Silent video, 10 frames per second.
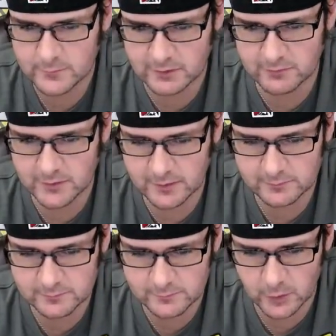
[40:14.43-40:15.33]
given to
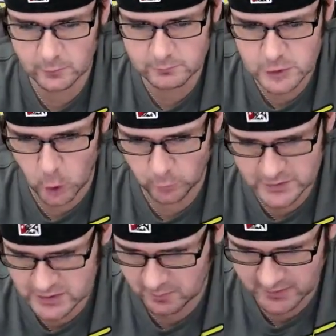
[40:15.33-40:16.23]
or sold to
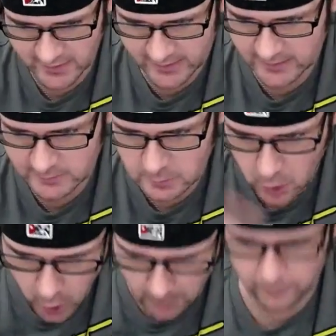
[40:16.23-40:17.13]
somebody that can
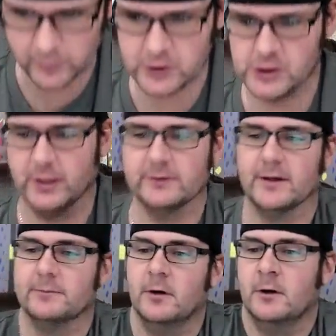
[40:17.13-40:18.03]
appreciate them.